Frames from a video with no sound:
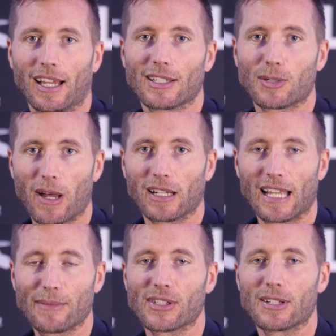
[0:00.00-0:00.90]
Uh, Spark
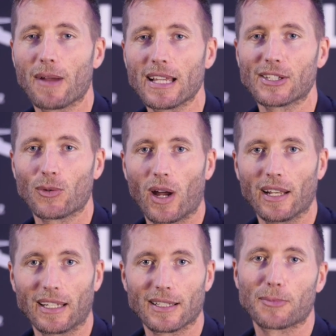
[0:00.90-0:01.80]
Labs is an amazing way
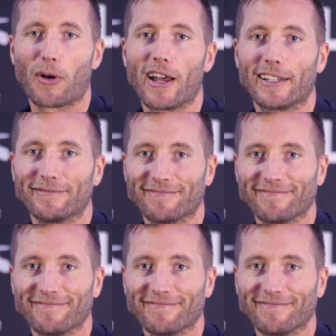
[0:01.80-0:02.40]
to get inspired.